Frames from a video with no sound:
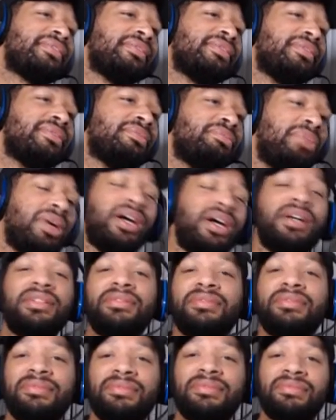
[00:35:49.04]
But
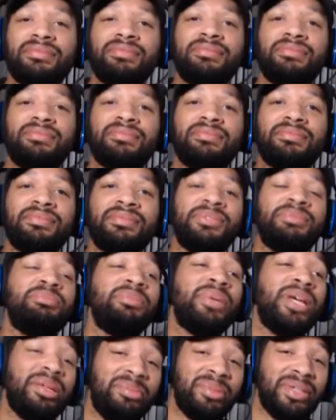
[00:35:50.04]

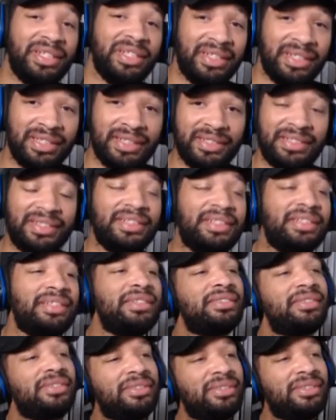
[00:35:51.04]
maybe he didn't see it.
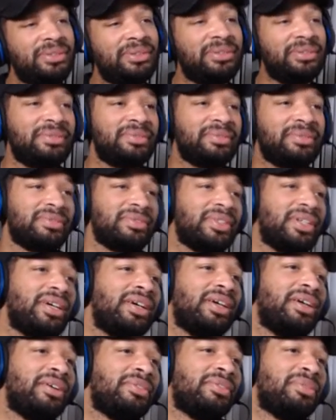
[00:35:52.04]
So,
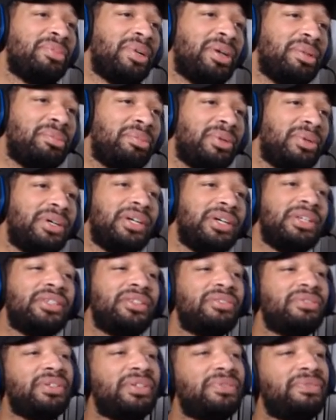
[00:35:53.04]
for my boy
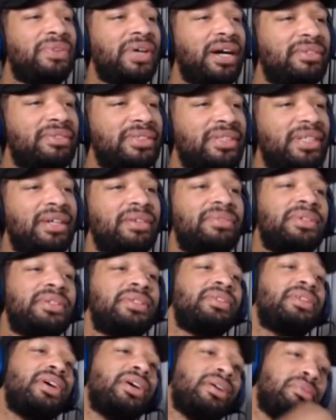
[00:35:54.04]
357,
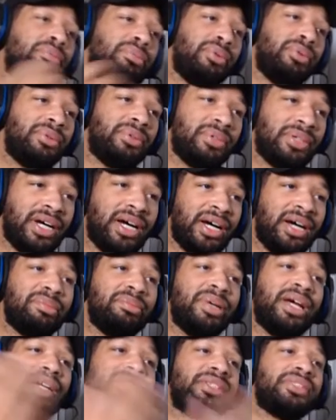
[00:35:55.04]
Mortal
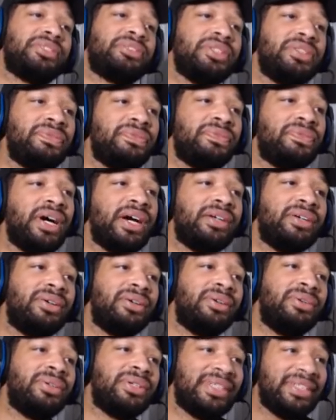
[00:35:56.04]
Kombat, Street Fighter,
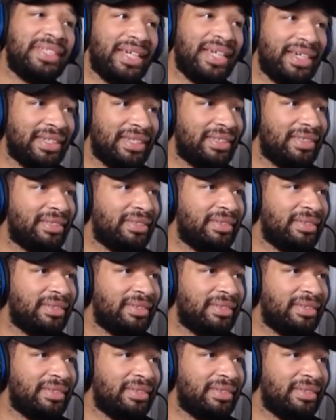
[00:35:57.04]
or Tekken.